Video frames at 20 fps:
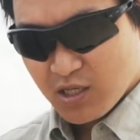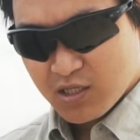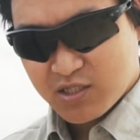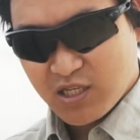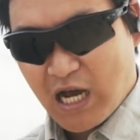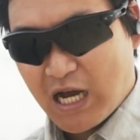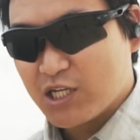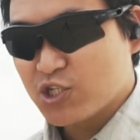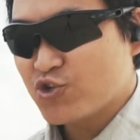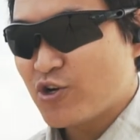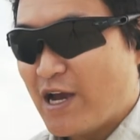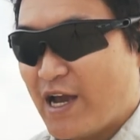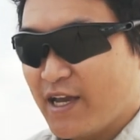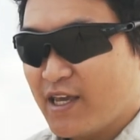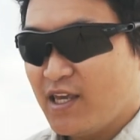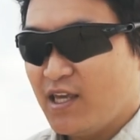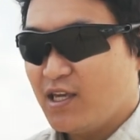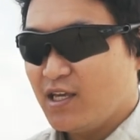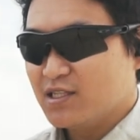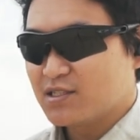Dot
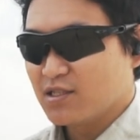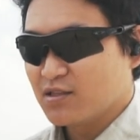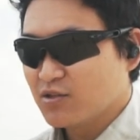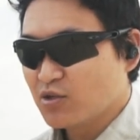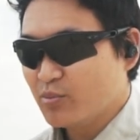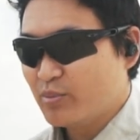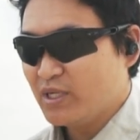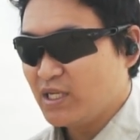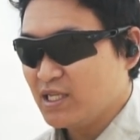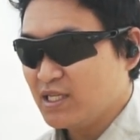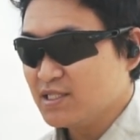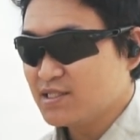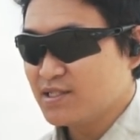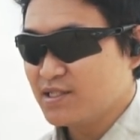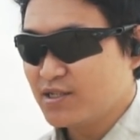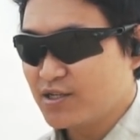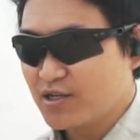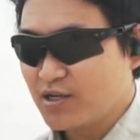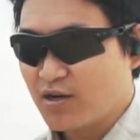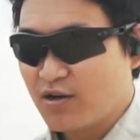tracking is a little bit
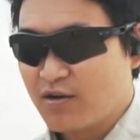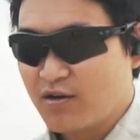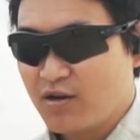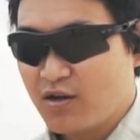easier.